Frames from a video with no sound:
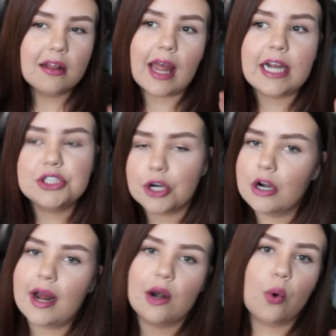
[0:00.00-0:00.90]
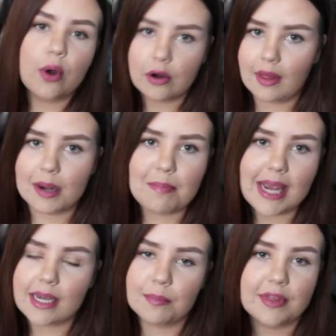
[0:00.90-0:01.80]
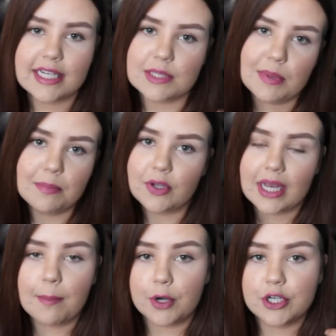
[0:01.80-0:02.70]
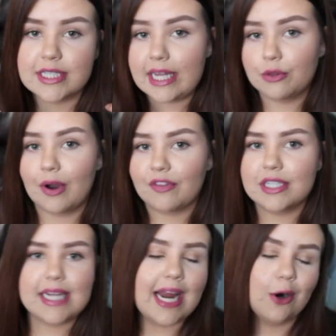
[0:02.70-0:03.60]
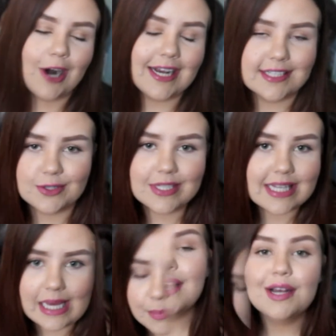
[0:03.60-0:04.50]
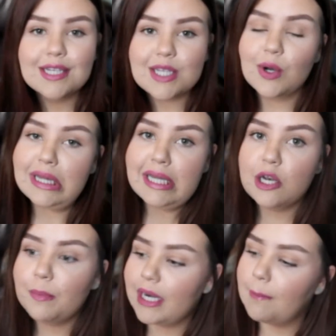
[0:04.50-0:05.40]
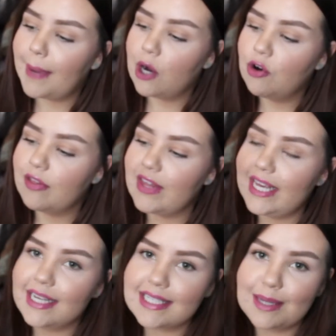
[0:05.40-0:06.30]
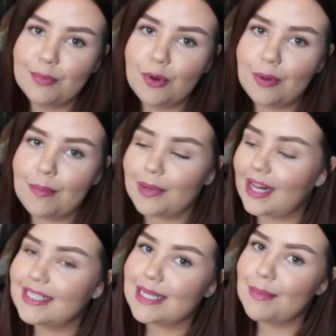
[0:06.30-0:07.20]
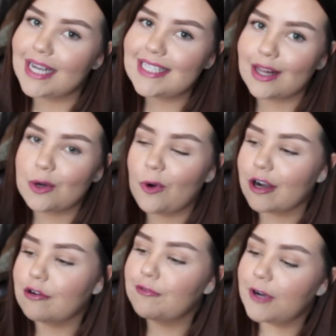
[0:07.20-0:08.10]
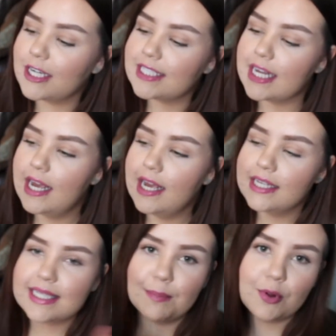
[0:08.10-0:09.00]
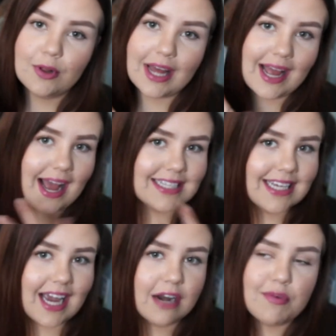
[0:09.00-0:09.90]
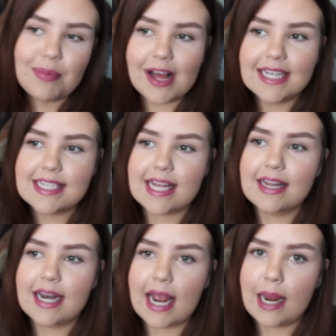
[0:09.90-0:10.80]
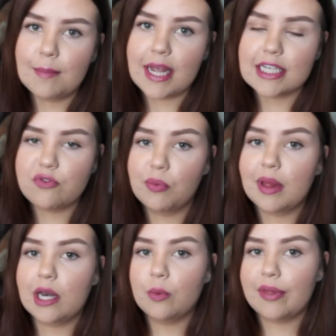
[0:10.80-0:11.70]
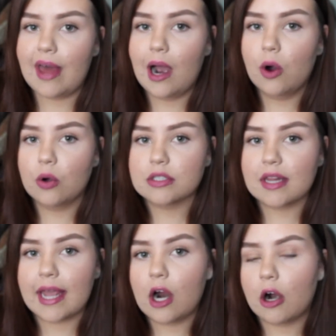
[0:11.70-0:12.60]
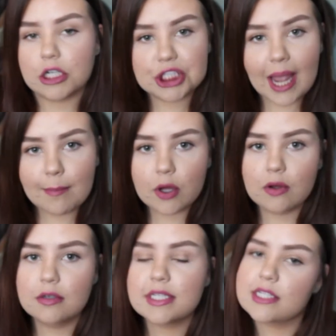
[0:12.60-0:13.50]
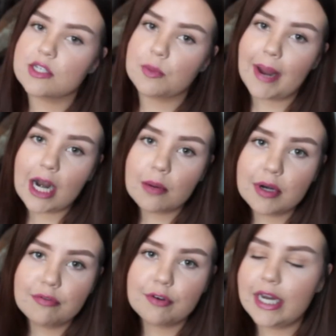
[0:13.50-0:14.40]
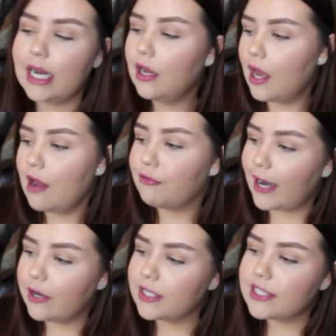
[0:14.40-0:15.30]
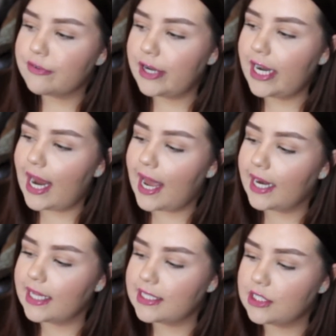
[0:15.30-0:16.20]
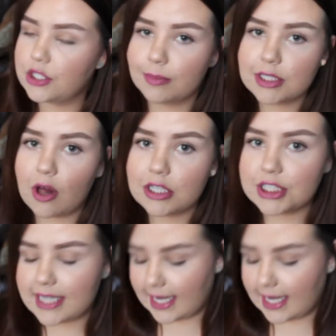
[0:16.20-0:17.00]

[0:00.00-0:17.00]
like dirt and oil and makeup that has been building up on your skin throughout the day or as you sleep. So a little bit about the Simple Cleansing Micellar Water first. Simple, as it kind of implies in the name, is formulated without like harsh chemicals. It's also paraben-free, fragrance-free, and it's dermatologist